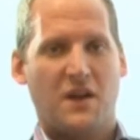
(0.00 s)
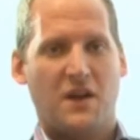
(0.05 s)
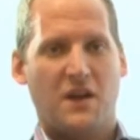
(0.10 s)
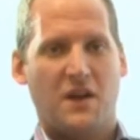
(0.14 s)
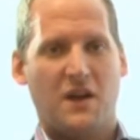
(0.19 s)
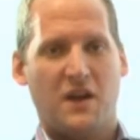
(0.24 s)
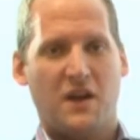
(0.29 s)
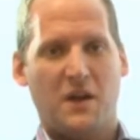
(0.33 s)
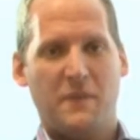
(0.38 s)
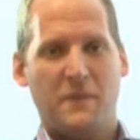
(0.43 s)

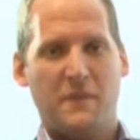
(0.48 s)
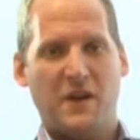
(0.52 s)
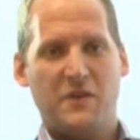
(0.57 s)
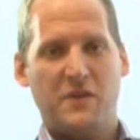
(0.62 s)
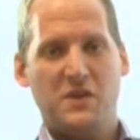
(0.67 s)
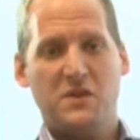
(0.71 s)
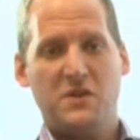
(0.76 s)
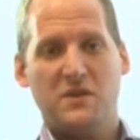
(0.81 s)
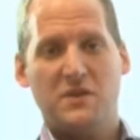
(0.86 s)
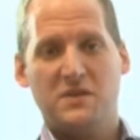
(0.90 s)
Hi. About the
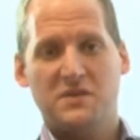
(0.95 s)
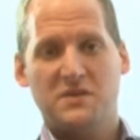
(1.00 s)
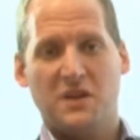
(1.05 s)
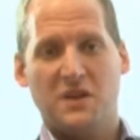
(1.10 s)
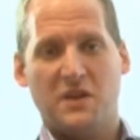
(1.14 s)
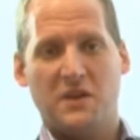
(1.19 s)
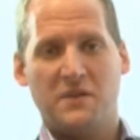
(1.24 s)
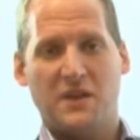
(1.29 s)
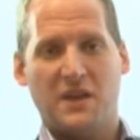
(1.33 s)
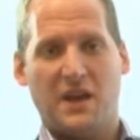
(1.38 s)

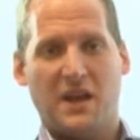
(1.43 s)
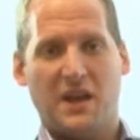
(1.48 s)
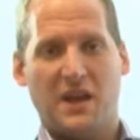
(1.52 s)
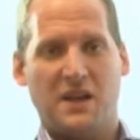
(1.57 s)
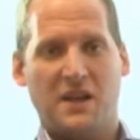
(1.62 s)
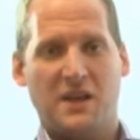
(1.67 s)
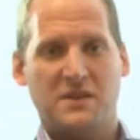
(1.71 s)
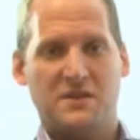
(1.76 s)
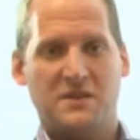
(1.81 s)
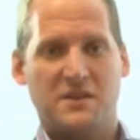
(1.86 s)
Eurozone
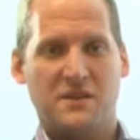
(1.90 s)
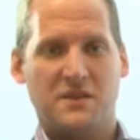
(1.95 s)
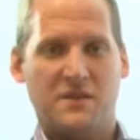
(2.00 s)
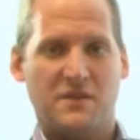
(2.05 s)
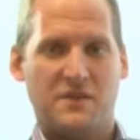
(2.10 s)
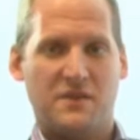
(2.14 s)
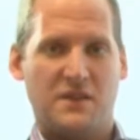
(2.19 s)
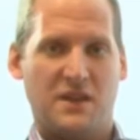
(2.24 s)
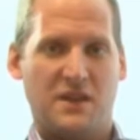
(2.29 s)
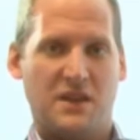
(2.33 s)
and
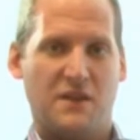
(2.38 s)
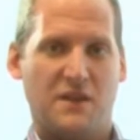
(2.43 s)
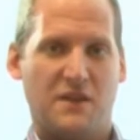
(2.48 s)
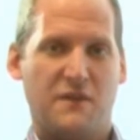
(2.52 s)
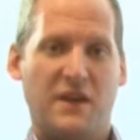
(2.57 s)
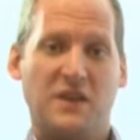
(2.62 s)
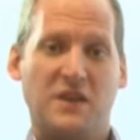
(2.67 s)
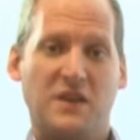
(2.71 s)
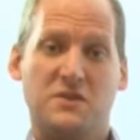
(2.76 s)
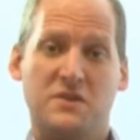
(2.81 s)
the
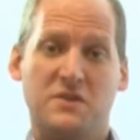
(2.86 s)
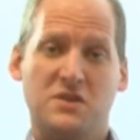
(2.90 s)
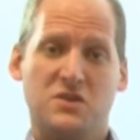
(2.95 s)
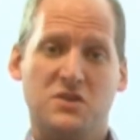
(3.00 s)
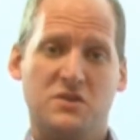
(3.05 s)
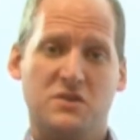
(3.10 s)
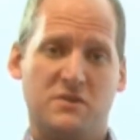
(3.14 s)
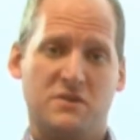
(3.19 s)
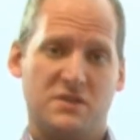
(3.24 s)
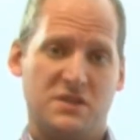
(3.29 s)
effects on the
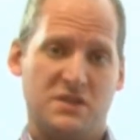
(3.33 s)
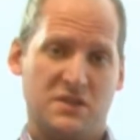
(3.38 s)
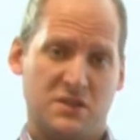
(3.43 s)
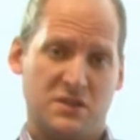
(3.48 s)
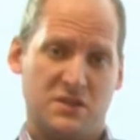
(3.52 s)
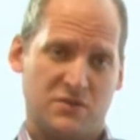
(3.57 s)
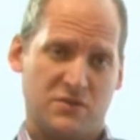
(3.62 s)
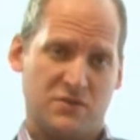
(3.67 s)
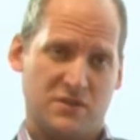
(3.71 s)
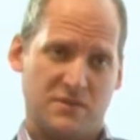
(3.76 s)
insurance
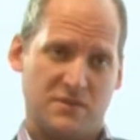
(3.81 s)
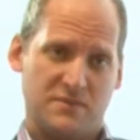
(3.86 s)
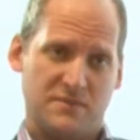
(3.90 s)
industry.